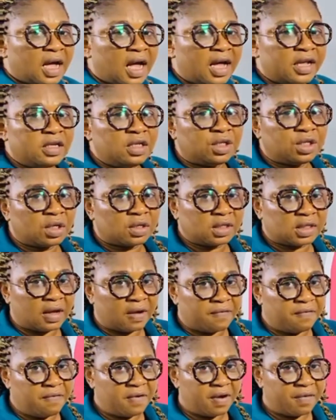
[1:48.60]
their additions
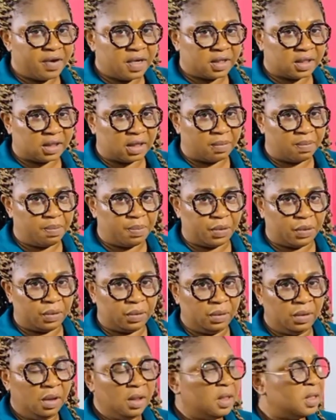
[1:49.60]
are very
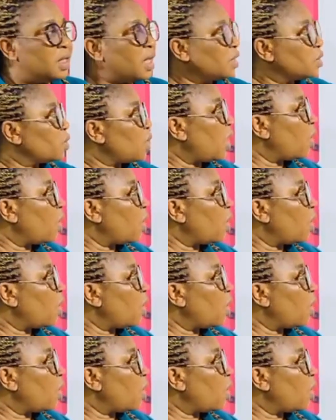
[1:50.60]
simple. That's